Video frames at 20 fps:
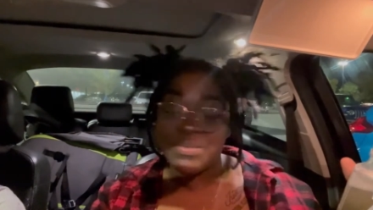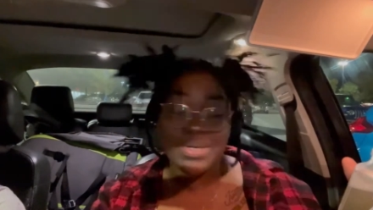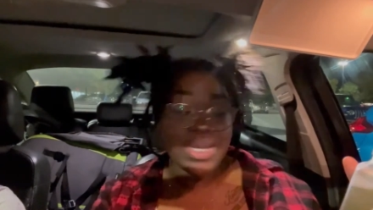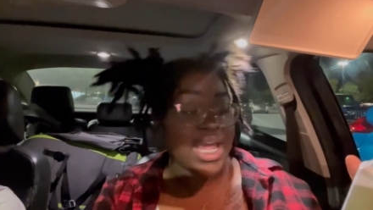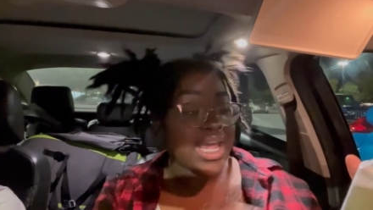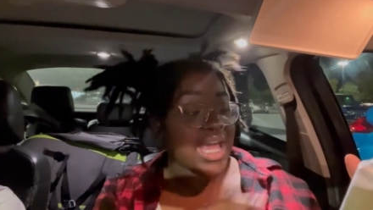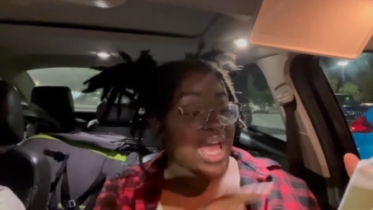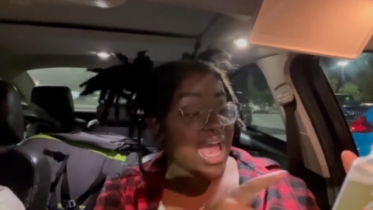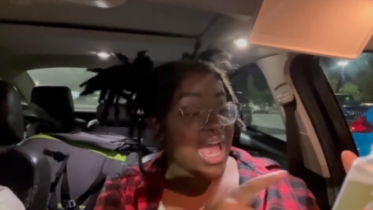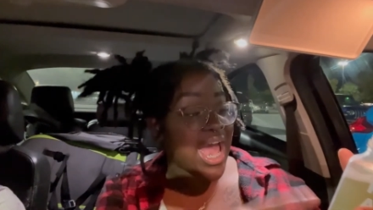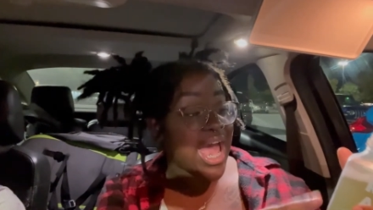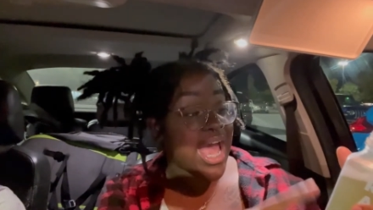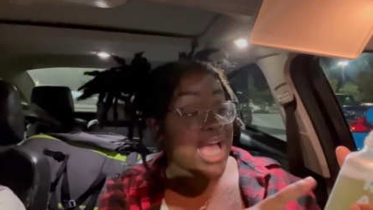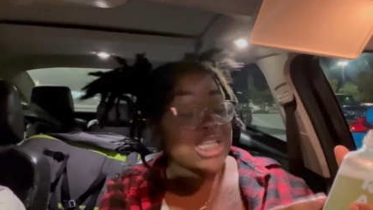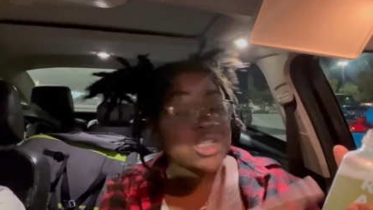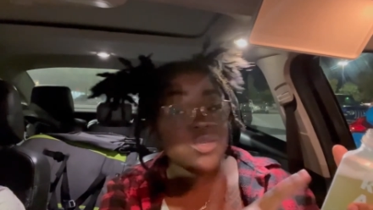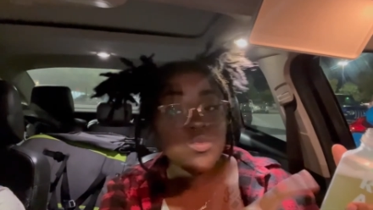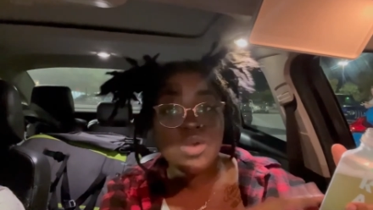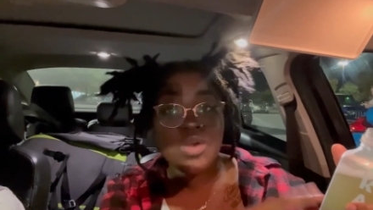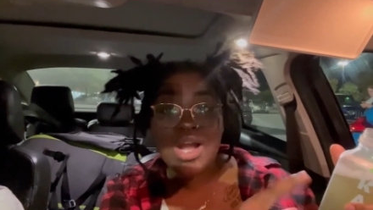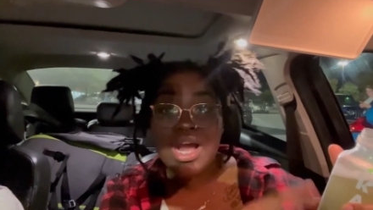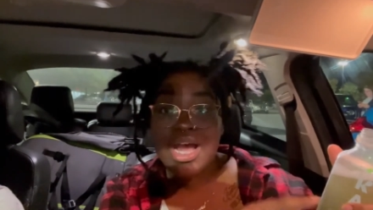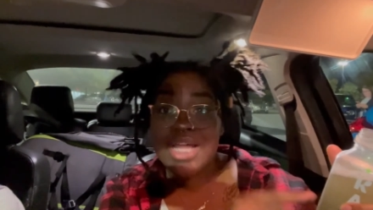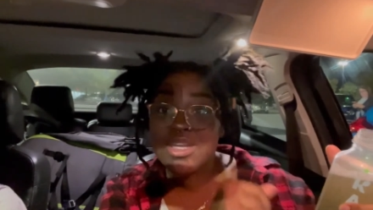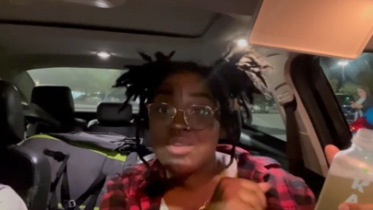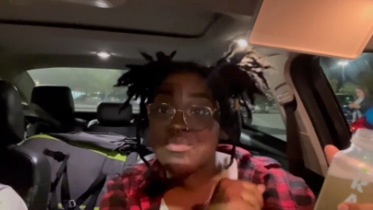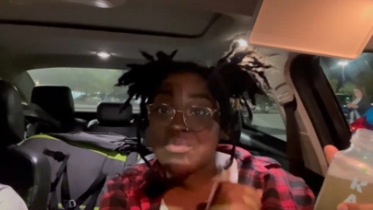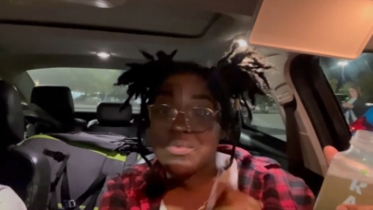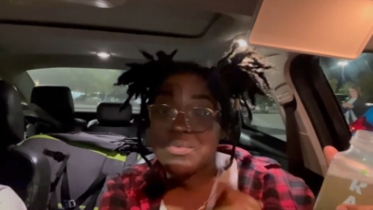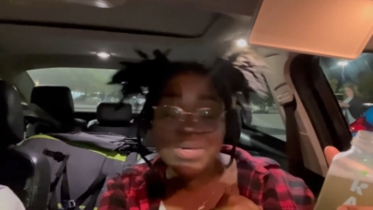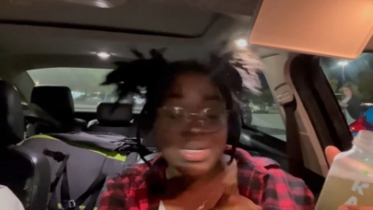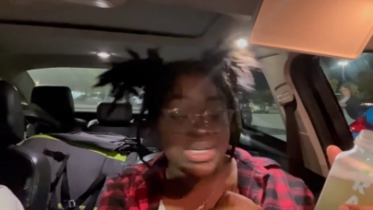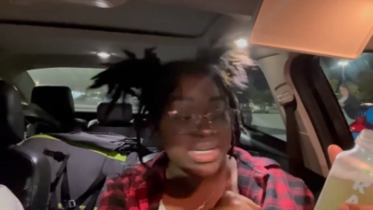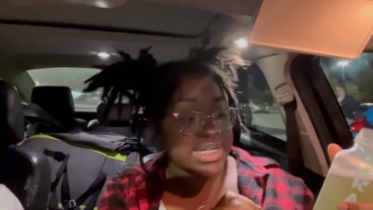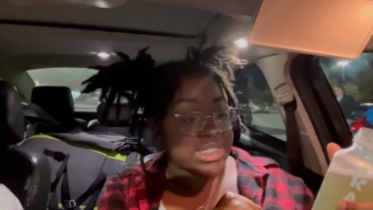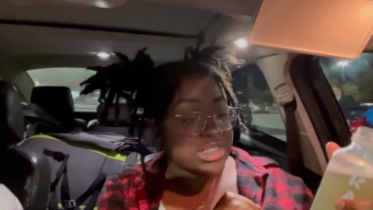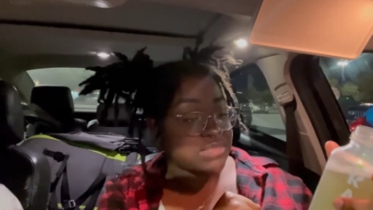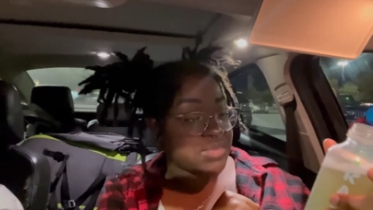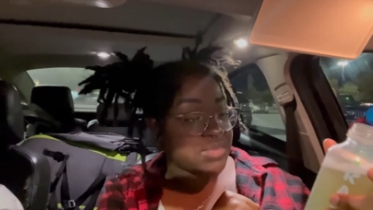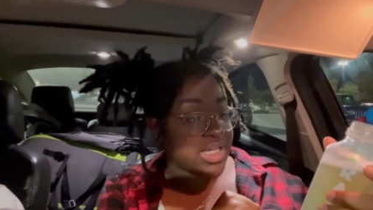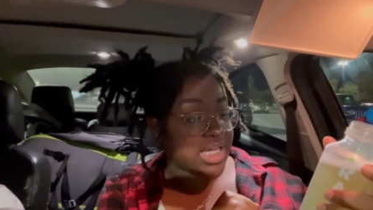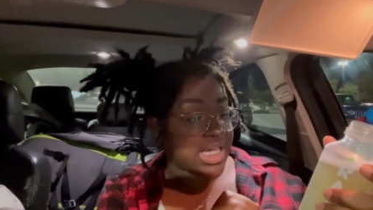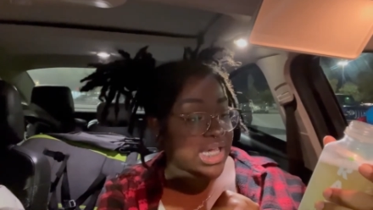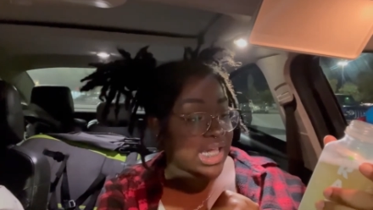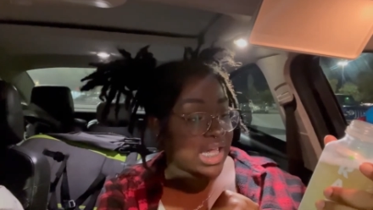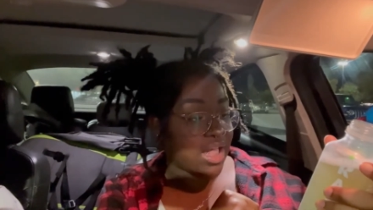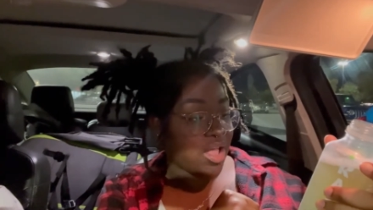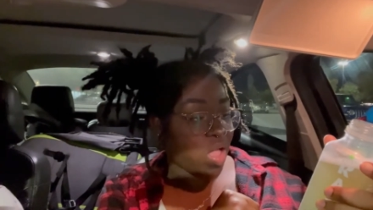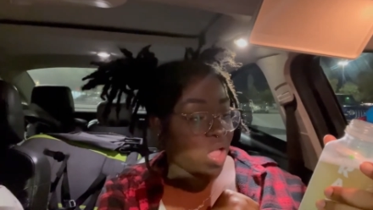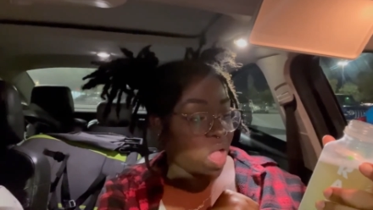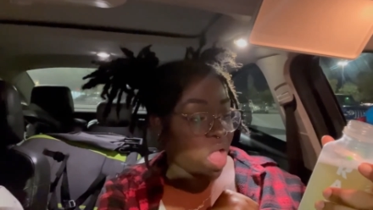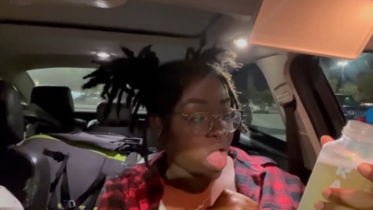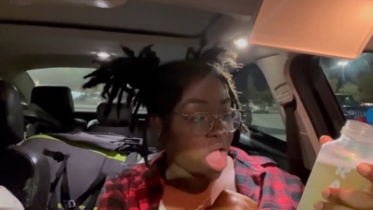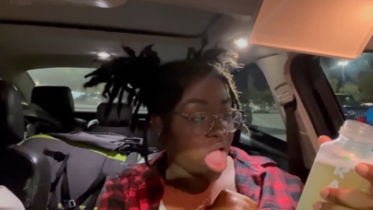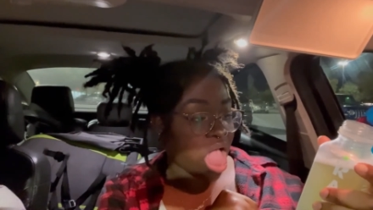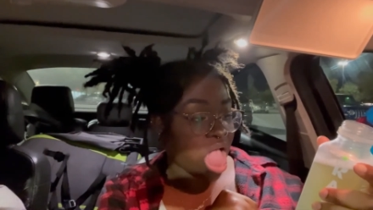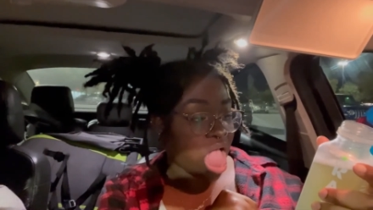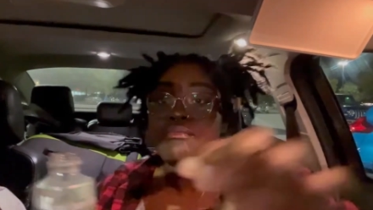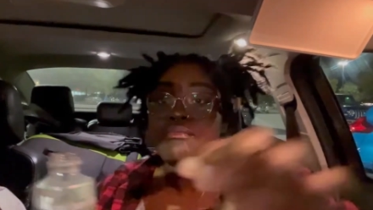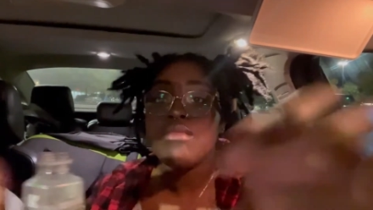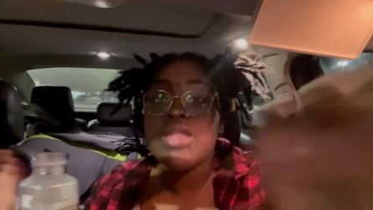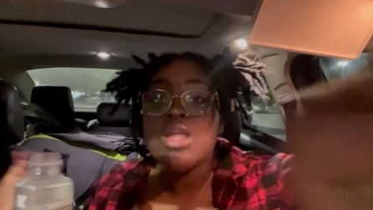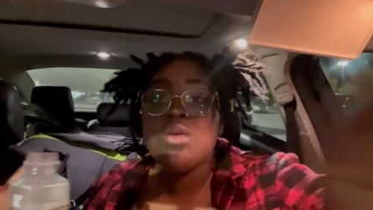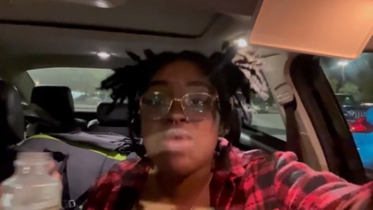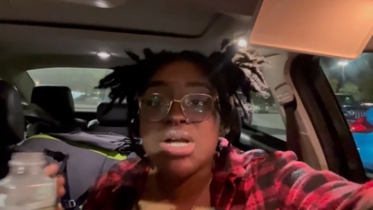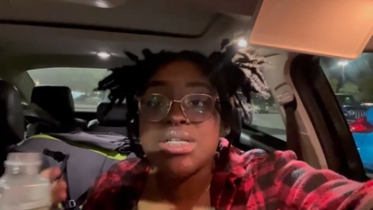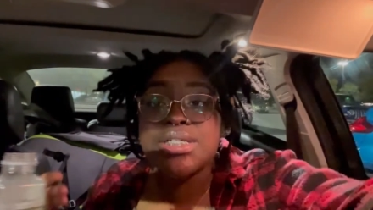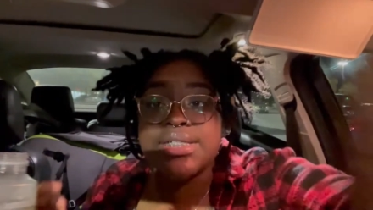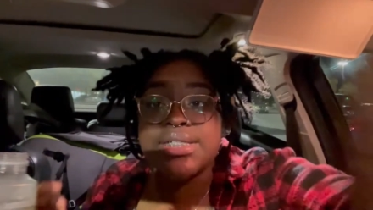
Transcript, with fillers: They got ashwagandha root in this bit. Watch her